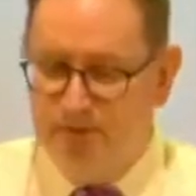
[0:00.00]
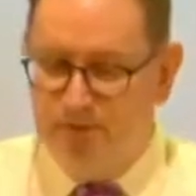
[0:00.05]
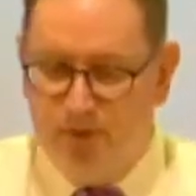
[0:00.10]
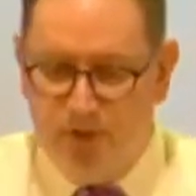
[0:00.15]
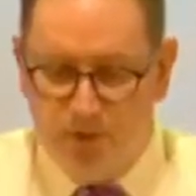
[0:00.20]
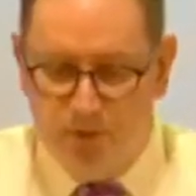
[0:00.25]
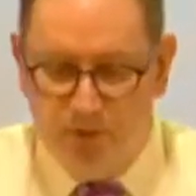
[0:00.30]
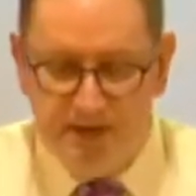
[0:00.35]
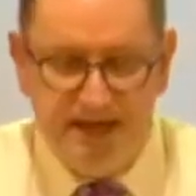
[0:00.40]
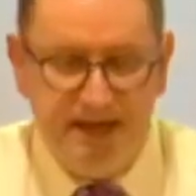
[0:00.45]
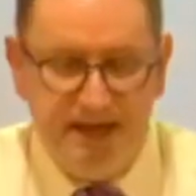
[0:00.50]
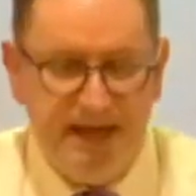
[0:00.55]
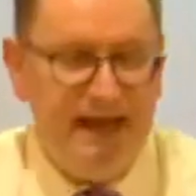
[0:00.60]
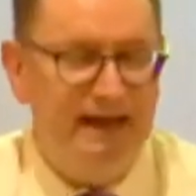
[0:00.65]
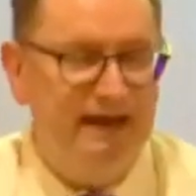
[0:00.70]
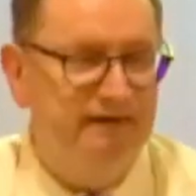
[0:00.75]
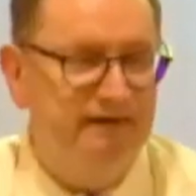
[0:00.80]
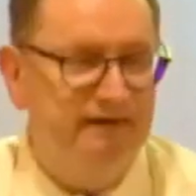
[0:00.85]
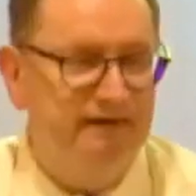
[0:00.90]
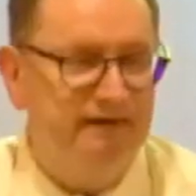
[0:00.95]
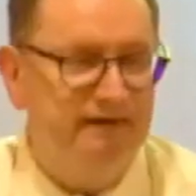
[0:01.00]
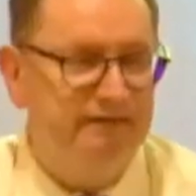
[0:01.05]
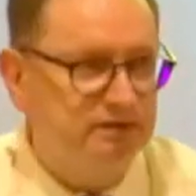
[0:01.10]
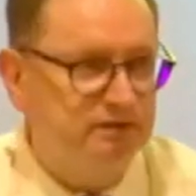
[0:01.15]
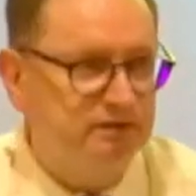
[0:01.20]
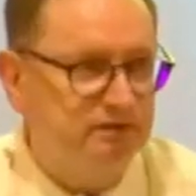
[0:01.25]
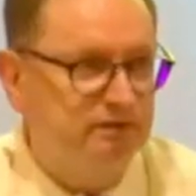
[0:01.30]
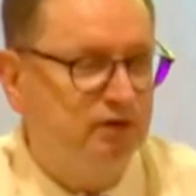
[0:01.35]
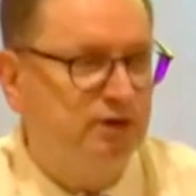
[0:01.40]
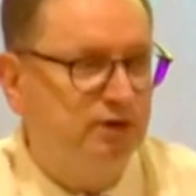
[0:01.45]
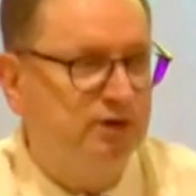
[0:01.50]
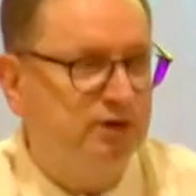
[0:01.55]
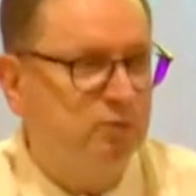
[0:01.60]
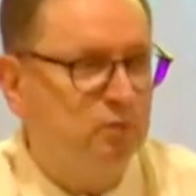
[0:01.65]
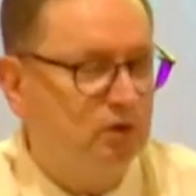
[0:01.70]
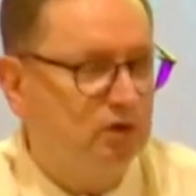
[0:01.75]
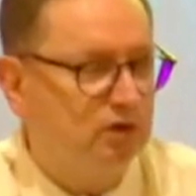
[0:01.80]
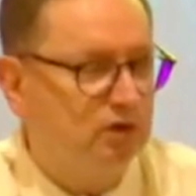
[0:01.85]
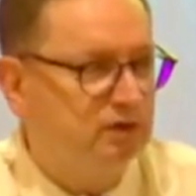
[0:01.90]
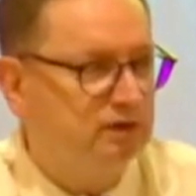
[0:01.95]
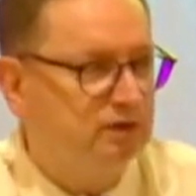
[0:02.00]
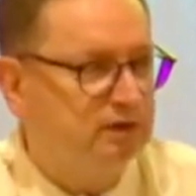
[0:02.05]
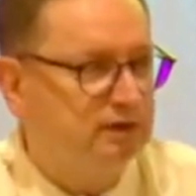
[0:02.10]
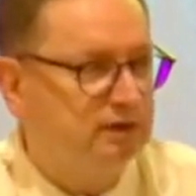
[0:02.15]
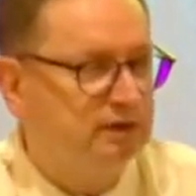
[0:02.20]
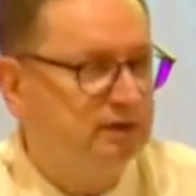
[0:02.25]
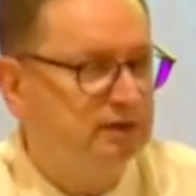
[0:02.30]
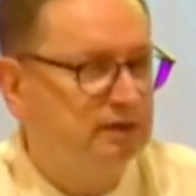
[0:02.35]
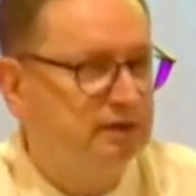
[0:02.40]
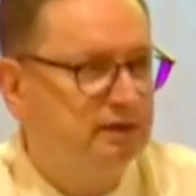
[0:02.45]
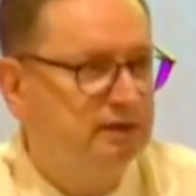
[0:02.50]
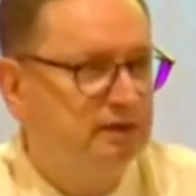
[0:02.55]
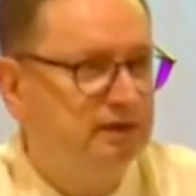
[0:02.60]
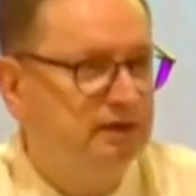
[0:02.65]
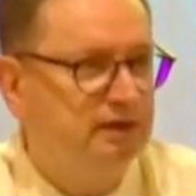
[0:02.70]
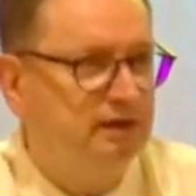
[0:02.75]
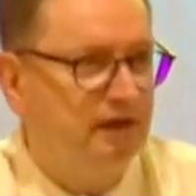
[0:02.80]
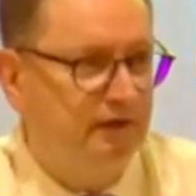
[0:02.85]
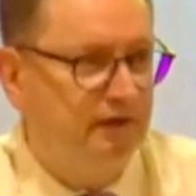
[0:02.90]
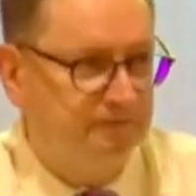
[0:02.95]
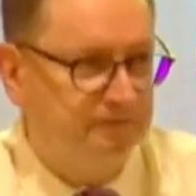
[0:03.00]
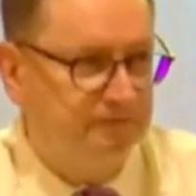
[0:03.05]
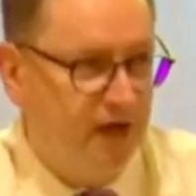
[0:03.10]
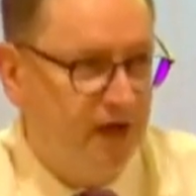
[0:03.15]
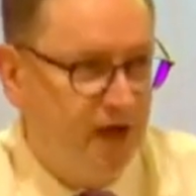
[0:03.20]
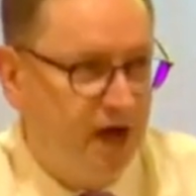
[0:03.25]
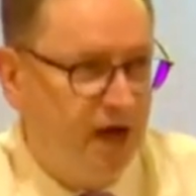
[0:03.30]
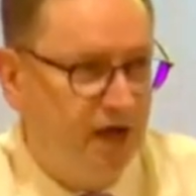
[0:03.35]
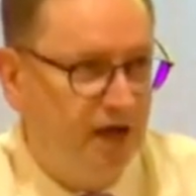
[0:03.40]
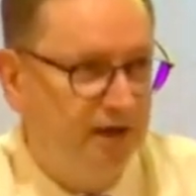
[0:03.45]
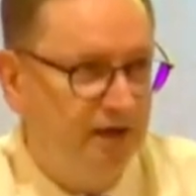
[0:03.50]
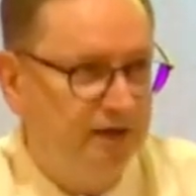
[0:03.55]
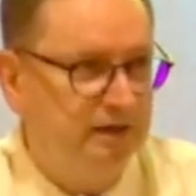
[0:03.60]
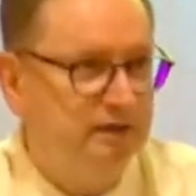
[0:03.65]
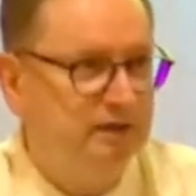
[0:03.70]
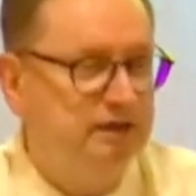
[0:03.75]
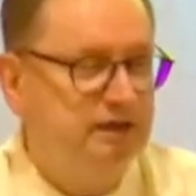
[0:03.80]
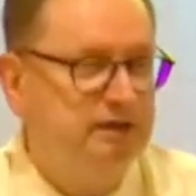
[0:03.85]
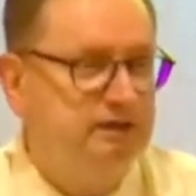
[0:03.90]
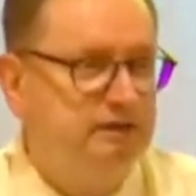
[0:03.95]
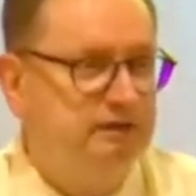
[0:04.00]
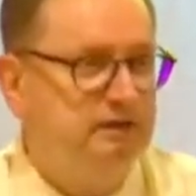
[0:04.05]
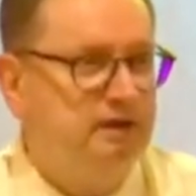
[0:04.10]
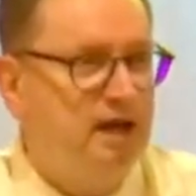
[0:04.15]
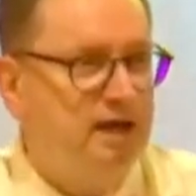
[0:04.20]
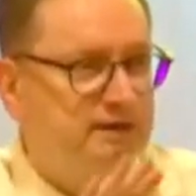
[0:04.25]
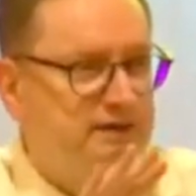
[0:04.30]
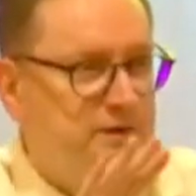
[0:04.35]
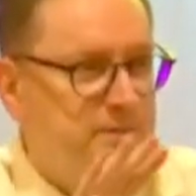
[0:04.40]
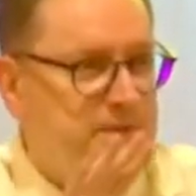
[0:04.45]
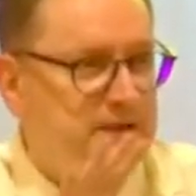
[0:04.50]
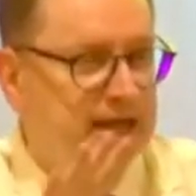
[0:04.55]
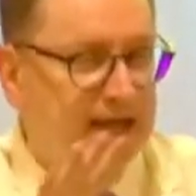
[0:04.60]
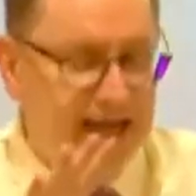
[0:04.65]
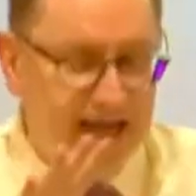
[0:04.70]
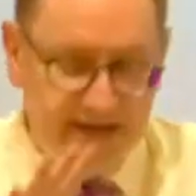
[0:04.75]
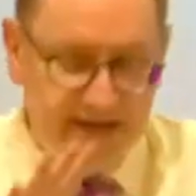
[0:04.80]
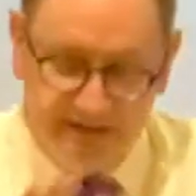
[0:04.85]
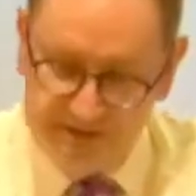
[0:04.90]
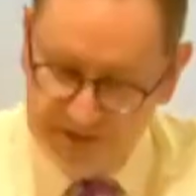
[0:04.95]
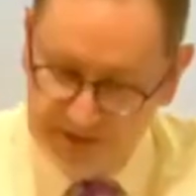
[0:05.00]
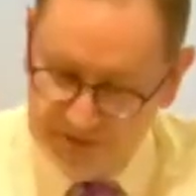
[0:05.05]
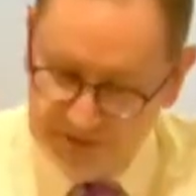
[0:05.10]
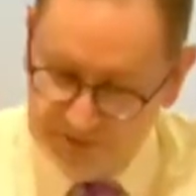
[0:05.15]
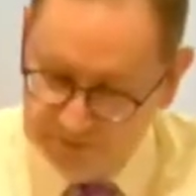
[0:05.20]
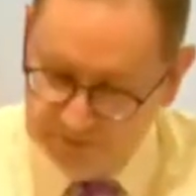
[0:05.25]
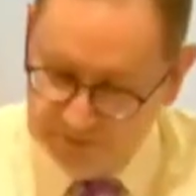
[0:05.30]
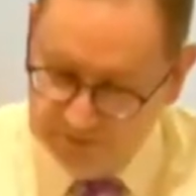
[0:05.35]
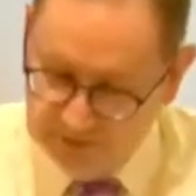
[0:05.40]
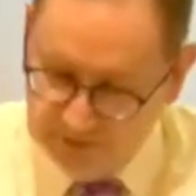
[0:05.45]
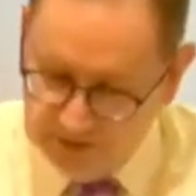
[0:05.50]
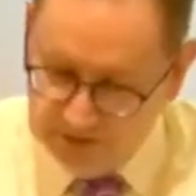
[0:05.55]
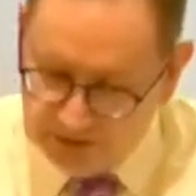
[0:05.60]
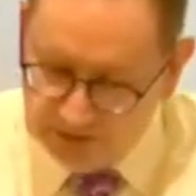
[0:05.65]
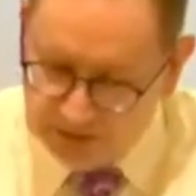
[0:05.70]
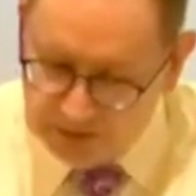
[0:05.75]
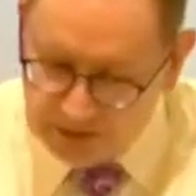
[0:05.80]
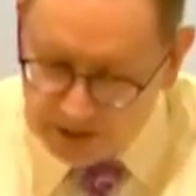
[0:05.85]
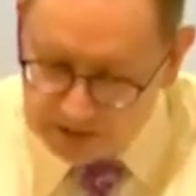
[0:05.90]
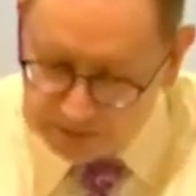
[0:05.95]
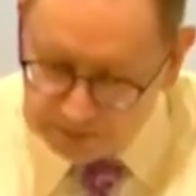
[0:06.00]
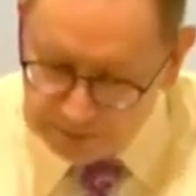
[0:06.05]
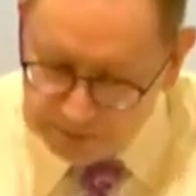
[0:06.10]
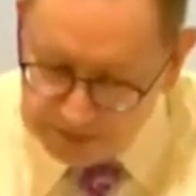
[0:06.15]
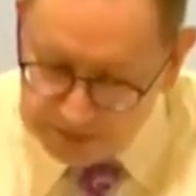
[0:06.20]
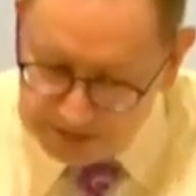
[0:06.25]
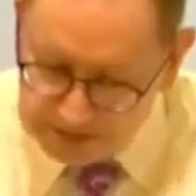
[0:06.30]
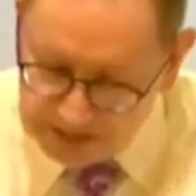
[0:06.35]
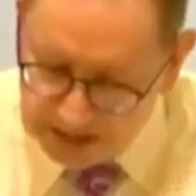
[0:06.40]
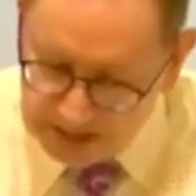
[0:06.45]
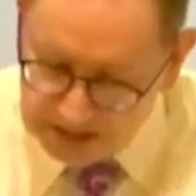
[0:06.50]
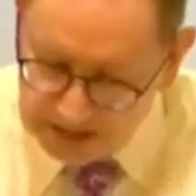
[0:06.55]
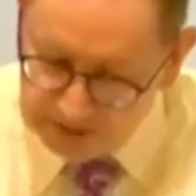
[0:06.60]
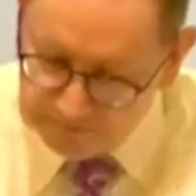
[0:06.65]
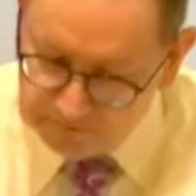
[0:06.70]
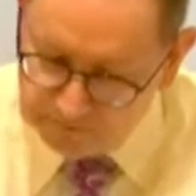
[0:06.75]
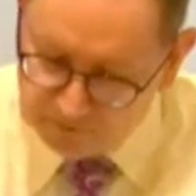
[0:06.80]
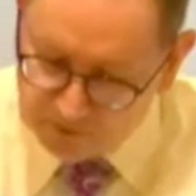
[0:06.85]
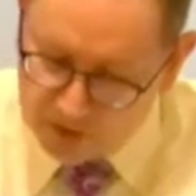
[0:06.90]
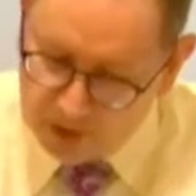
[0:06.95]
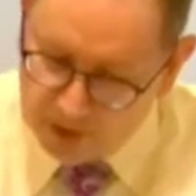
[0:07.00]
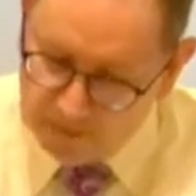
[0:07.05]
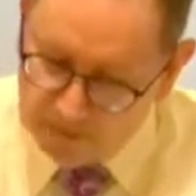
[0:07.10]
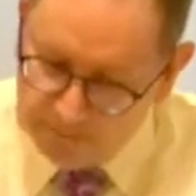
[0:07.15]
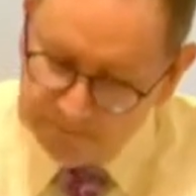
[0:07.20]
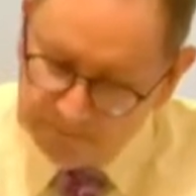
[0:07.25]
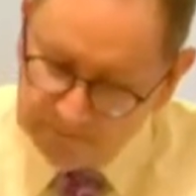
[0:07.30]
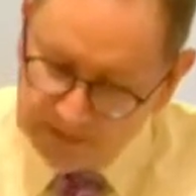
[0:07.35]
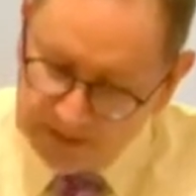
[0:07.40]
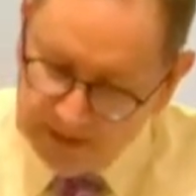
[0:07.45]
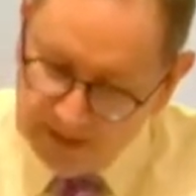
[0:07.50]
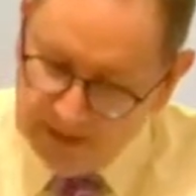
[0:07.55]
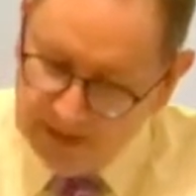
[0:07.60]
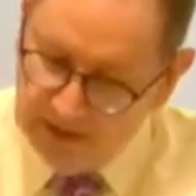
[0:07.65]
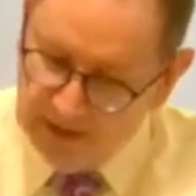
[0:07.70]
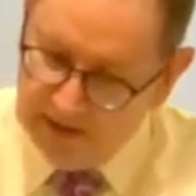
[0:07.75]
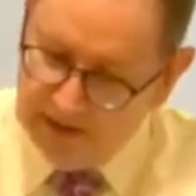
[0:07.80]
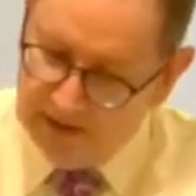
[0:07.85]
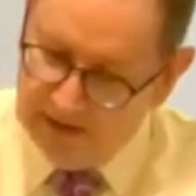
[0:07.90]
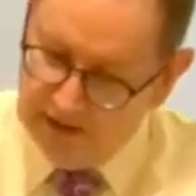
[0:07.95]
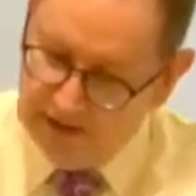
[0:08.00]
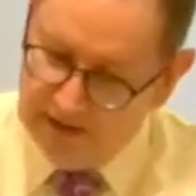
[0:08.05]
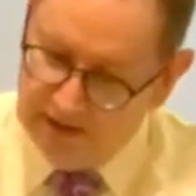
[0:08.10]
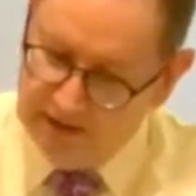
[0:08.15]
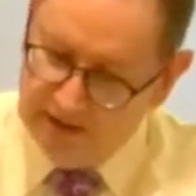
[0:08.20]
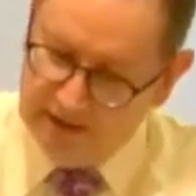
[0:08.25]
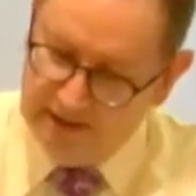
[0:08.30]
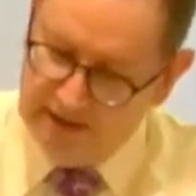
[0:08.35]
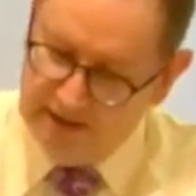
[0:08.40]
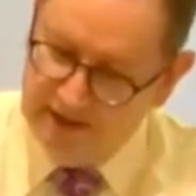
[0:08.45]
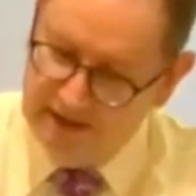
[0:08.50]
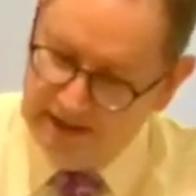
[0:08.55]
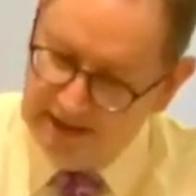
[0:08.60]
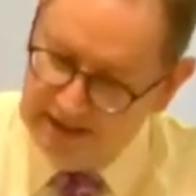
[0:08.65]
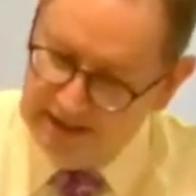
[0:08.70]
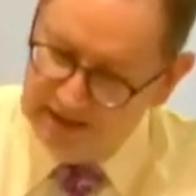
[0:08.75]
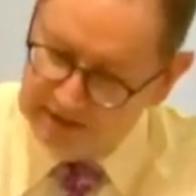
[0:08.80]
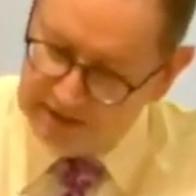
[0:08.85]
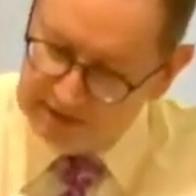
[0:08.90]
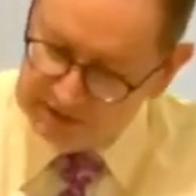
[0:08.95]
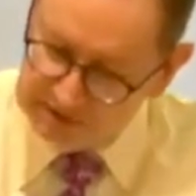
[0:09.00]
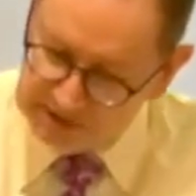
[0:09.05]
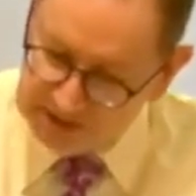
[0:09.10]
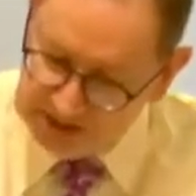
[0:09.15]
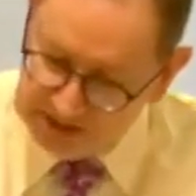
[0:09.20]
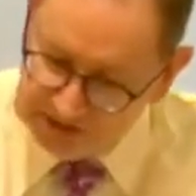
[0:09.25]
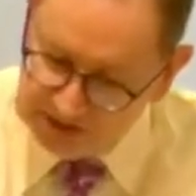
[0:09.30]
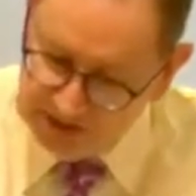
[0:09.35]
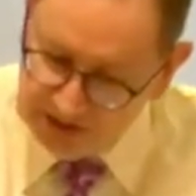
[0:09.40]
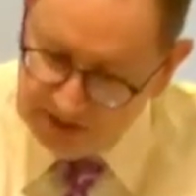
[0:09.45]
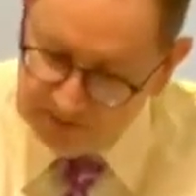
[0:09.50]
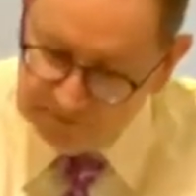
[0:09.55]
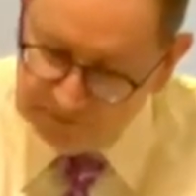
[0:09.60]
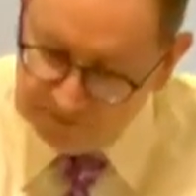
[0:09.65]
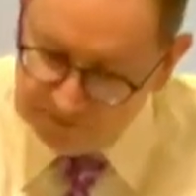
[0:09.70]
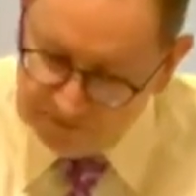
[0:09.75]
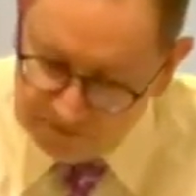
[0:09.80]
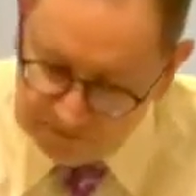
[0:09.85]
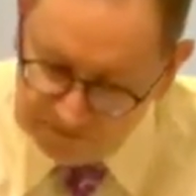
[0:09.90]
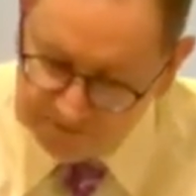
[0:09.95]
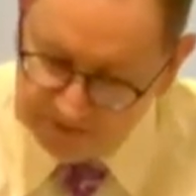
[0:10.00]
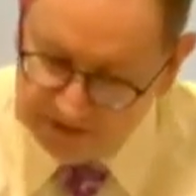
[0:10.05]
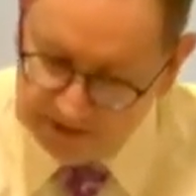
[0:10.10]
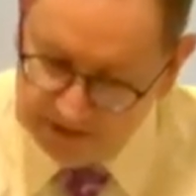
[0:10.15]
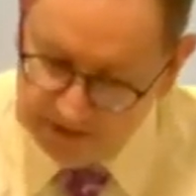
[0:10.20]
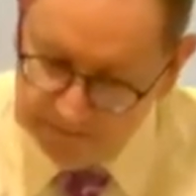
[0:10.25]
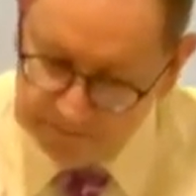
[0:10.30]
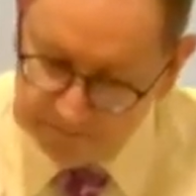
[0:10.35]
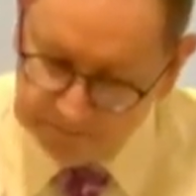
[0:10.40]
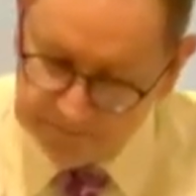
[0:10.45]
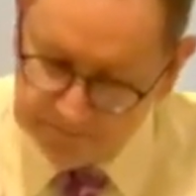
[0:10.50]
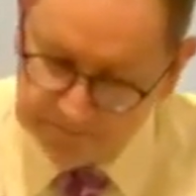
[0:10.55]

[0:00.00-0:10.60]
What we have is the very Word of God, not to be added to, not to be taken from. In 1650,